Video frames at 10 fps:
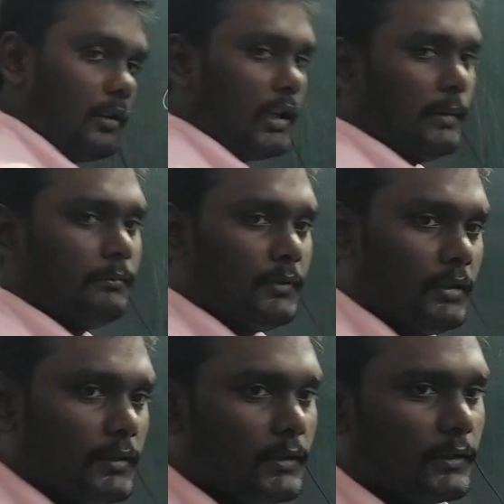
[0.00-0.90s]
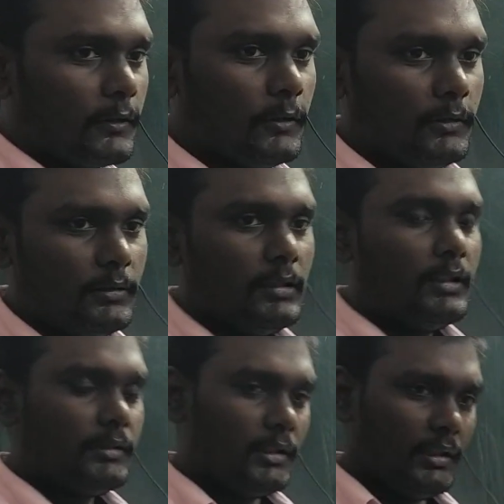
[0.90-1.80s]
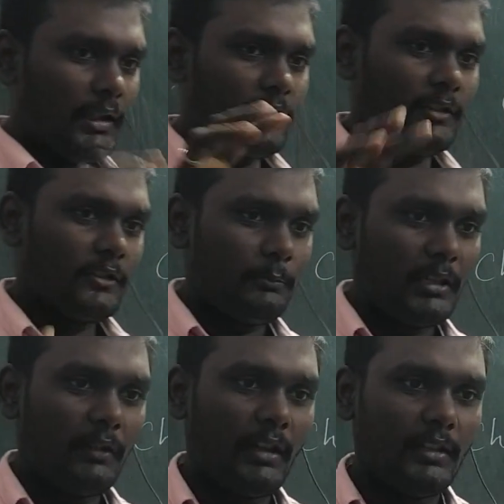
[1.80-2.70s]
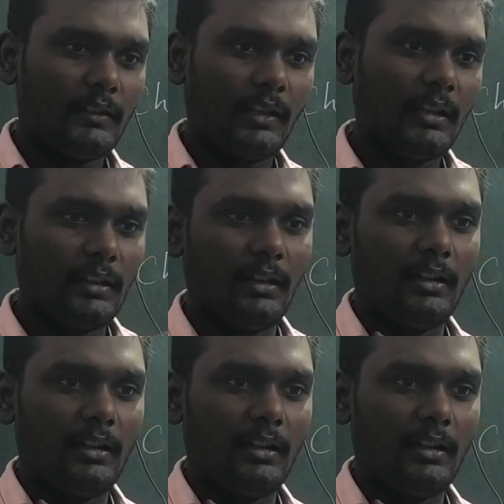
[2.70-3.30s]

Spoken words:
Okay. So, the relationship between the circle